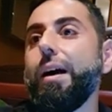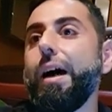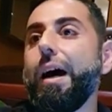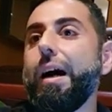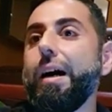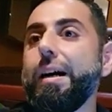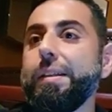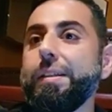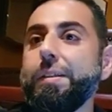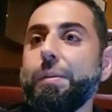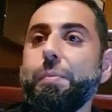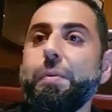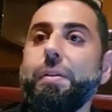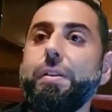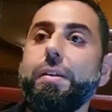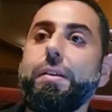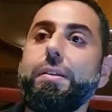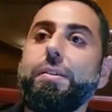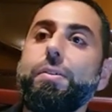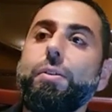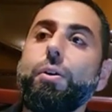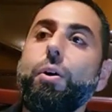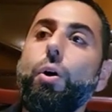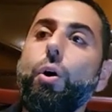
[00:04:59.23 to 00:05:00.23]
ask me
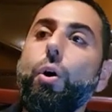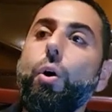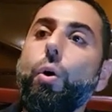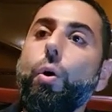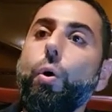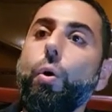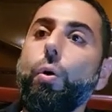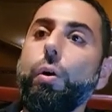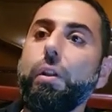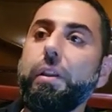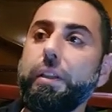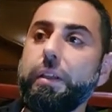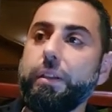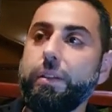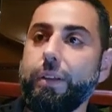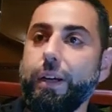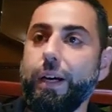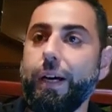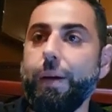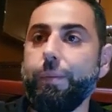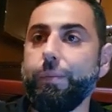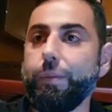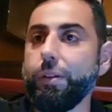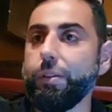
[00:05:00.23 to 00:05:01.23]
this all the
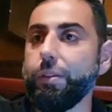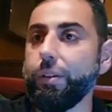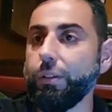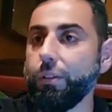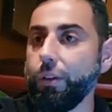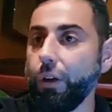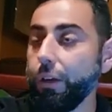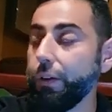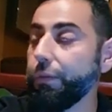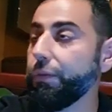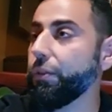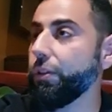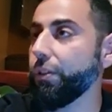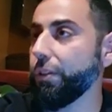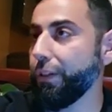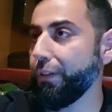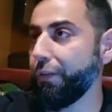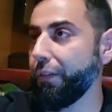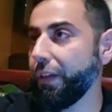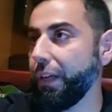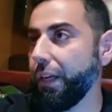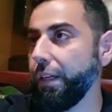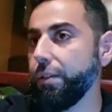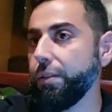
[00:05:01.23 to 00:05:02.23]
time. There's a ton of
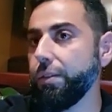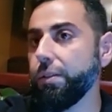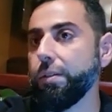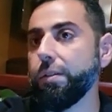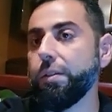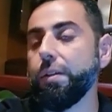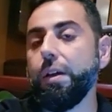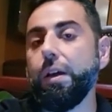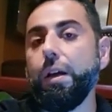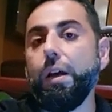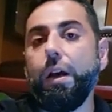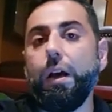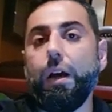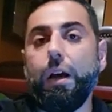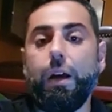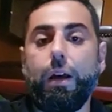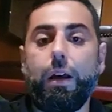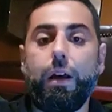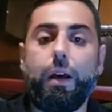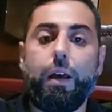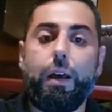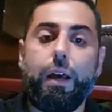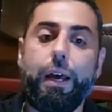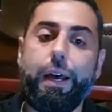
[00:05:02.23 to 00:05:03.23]
certificates
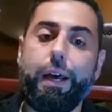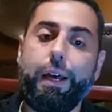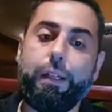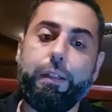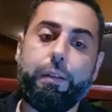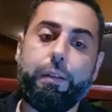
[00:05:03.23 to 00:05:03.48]
and